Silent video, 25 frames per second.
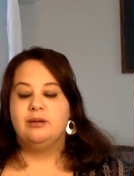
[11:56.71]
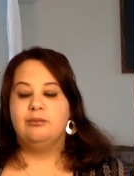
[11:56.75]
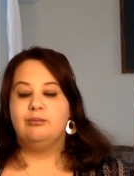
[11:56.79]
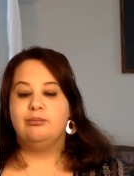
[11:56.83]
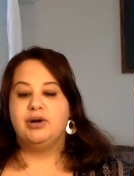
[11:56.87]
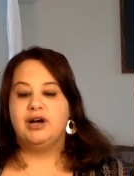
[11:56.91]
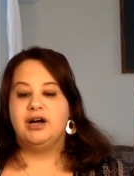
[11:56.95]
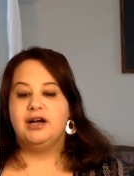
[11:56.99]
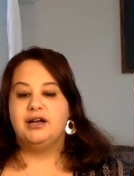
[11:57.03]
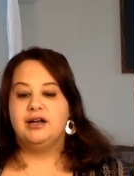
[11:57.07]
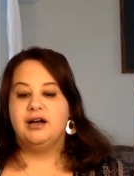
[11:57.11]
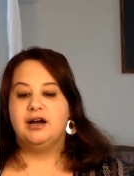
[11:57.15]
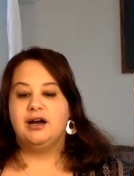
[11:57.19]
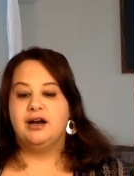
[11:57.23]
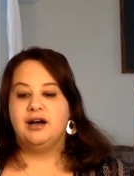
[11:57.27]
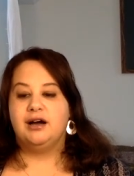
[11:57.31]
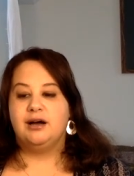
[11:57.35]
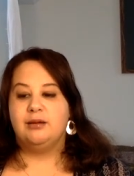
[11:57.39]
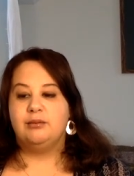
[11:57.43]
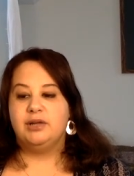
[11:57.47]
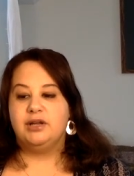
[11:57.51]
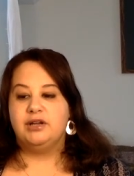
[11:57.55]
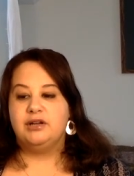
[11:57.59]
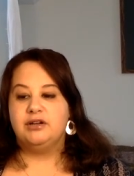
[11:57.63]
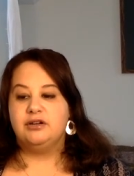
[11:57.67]
but
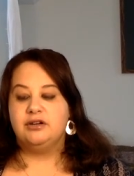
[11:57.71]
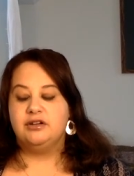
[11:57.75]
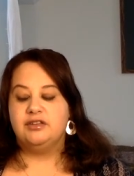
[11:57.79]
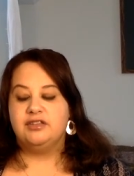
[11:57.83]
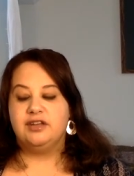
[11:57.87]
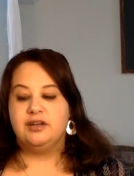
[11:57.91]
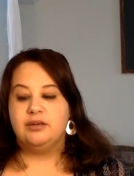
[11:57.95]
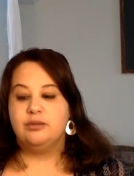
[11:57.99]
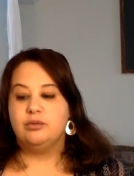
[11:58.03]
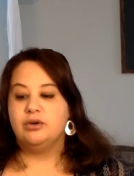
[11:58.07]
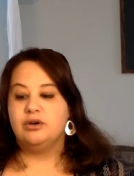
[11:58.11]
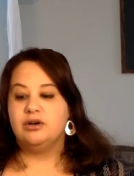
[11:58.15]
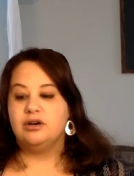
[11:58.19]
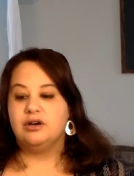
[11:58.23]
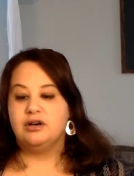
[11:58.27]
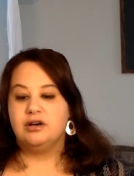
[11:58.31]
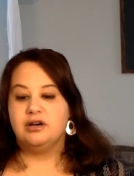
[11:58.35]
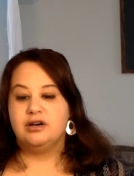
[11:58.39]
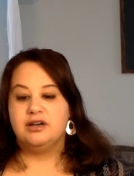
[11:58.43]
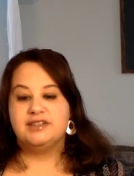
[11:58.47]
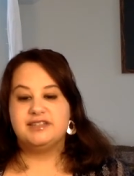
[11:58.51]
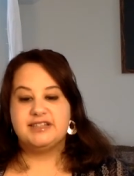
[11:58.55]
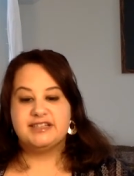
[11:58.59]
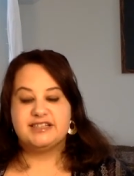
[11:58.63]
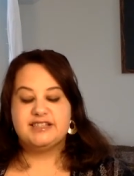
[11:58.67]
um, they were
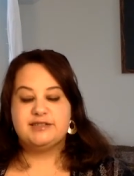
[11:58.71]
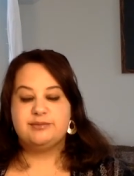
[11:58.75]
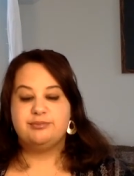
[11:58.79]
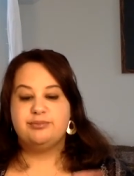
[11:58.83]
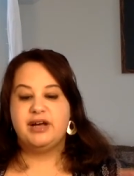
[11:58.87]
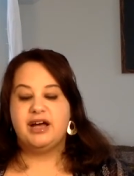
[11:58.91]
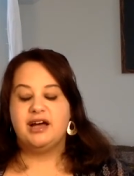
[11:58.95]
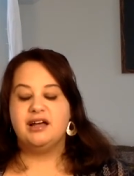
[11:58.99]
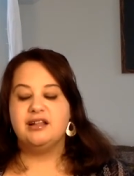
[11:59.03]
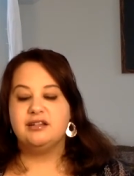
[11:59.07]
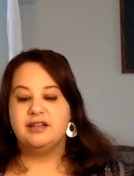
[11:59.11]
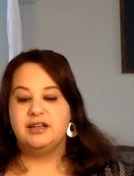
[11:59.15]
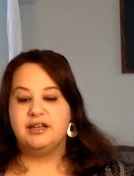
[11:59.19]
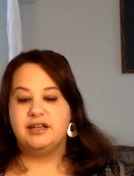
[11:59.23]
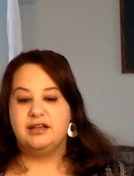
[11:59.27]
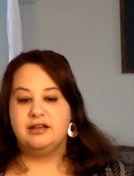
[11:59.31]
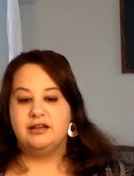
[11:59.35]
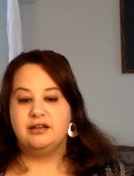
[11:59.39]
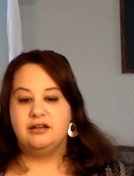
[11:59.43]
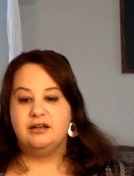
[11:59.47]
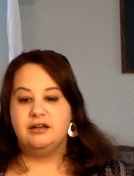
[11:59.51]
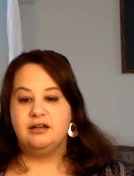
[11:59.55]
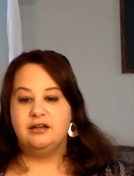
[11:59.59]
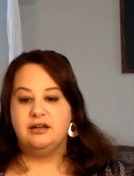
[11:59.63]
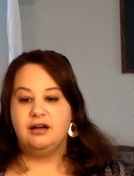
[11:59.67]

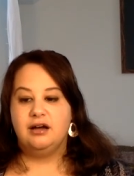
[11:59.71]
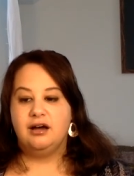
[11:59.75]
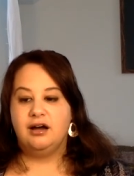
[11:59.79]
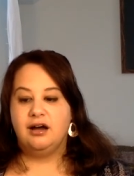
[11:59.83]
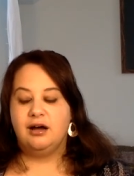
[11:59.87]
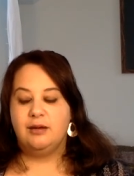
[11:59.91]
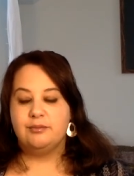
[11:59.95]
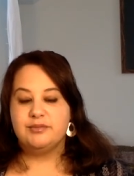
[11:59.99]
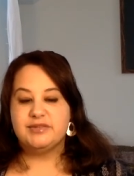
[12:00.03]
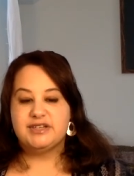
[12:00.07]
dispelling um,